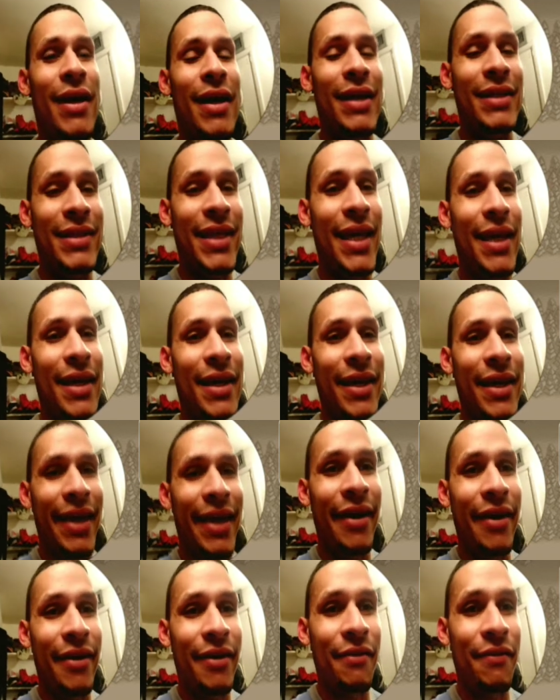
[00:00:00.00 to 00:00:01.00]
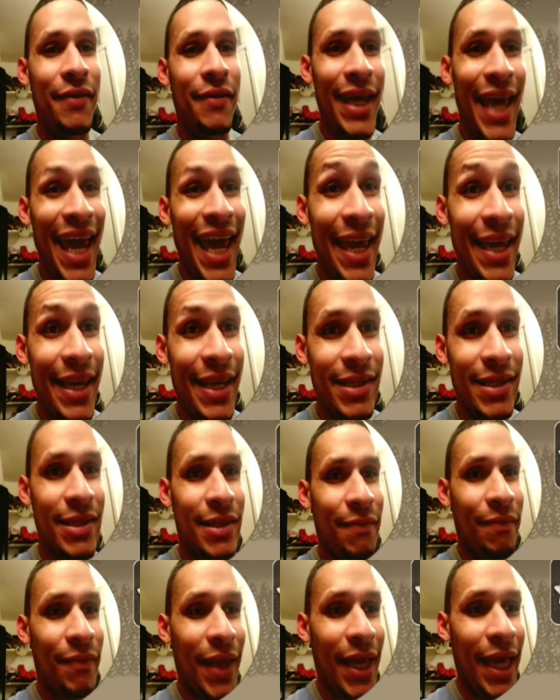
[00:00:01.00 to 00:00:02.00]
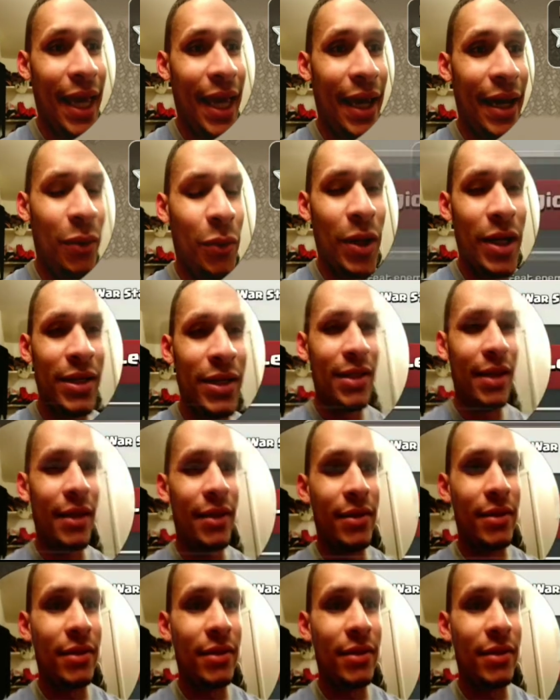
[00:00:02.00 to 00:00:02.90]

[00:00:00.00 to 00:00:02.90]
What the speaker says: taken care of Ace, and I want to say this is